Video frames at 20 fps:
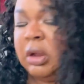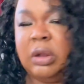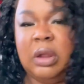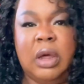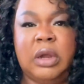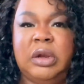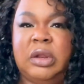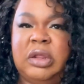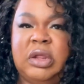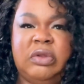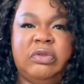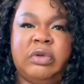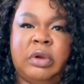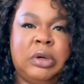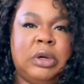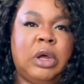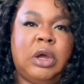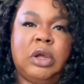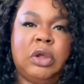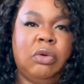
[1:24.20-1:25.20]
lot of these are
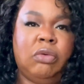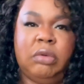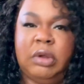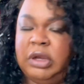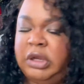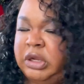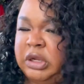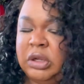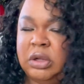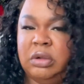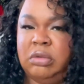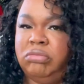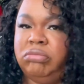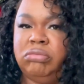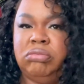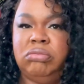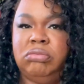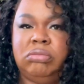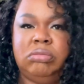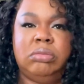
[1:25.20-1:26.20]
not going to
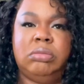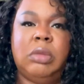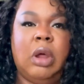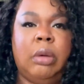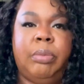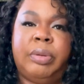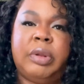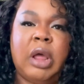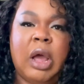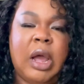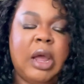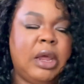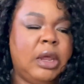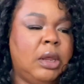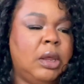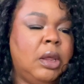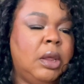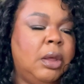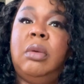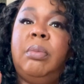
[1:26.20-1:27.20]
apply,
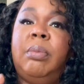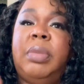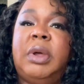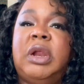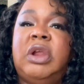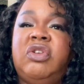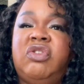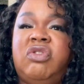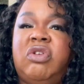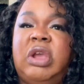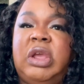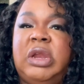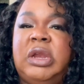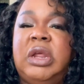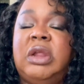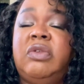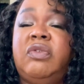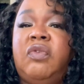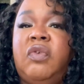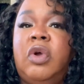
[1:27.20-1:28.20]
but I straightened
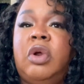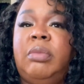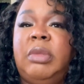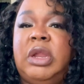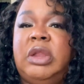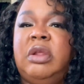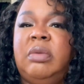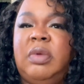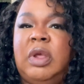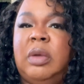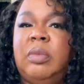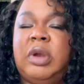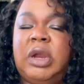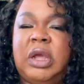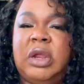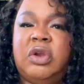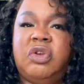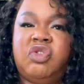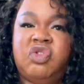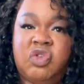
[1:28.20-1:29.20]
it for me to be able to
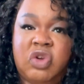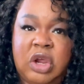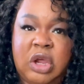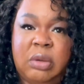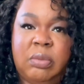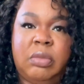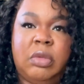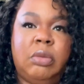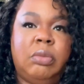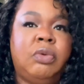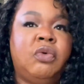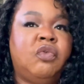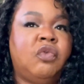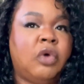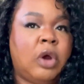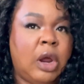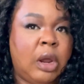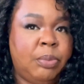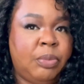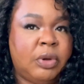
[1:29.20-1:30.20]
get a trim
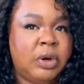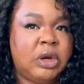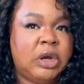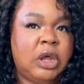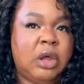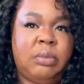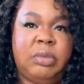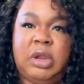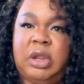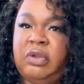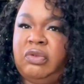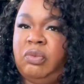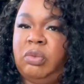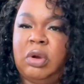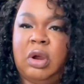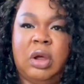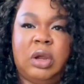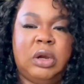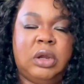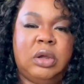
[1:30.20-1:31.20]
before I put it up because
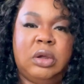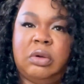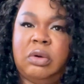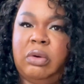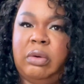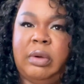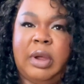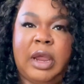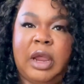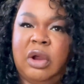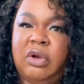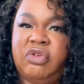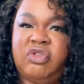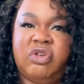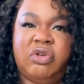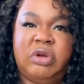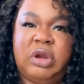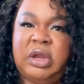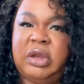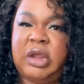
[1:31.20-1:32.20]
we're on a whole hair
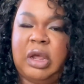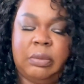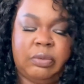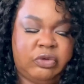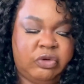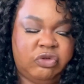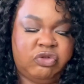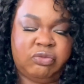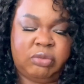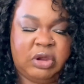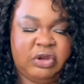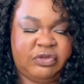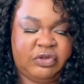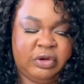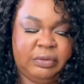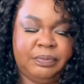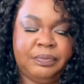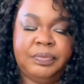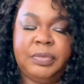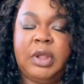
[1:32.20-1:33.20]
journey type of situation.